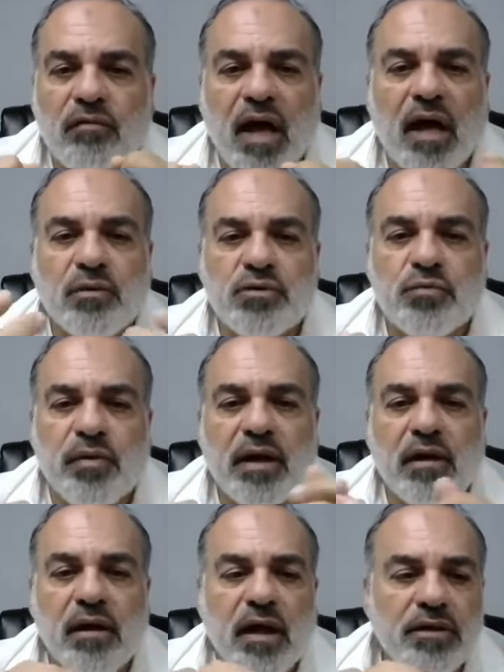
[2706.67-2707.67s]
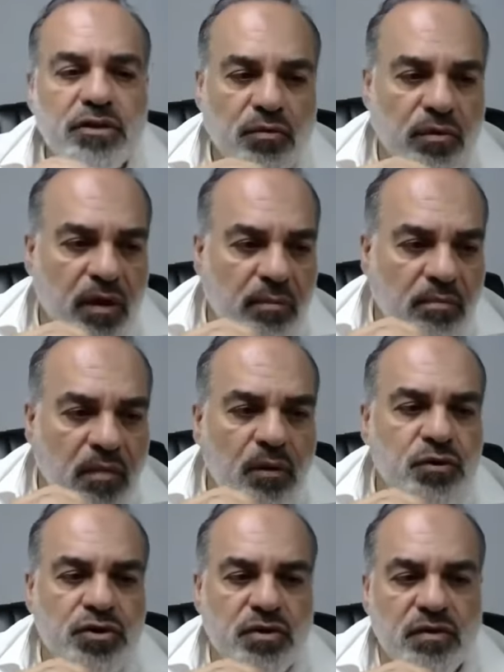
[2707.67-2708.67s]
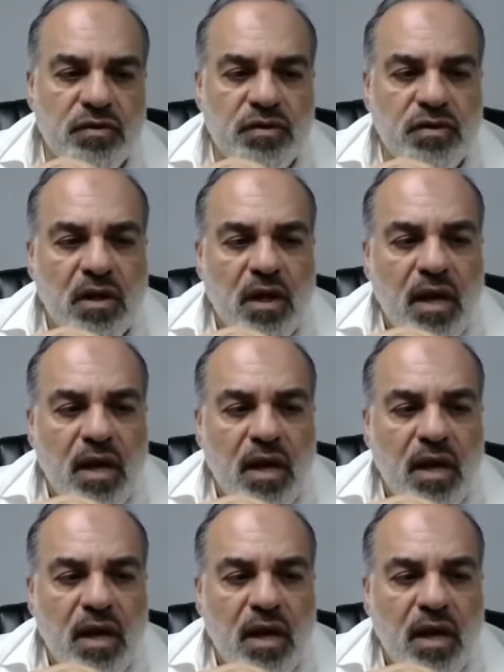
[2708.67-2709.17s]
how to regulate your emotions,